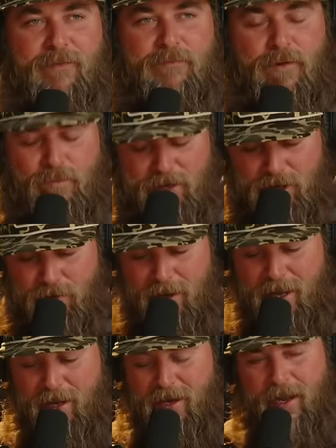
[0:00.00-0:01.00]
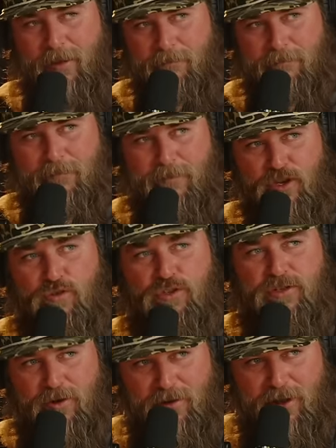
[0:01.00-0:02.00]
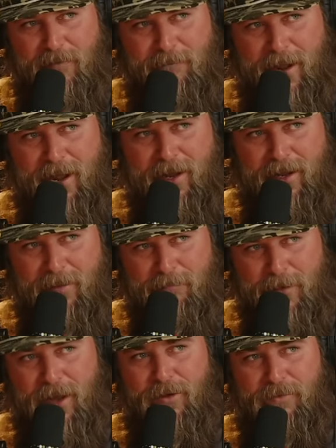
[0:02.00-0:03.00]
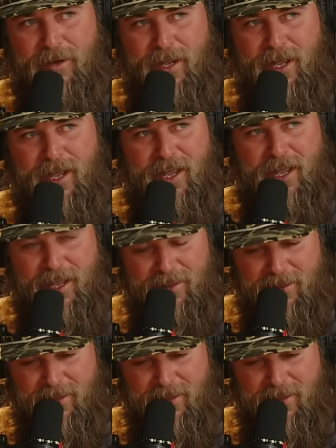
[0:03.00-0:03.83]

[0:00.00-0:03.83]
But when you hit like a, you start off by hitting a bone and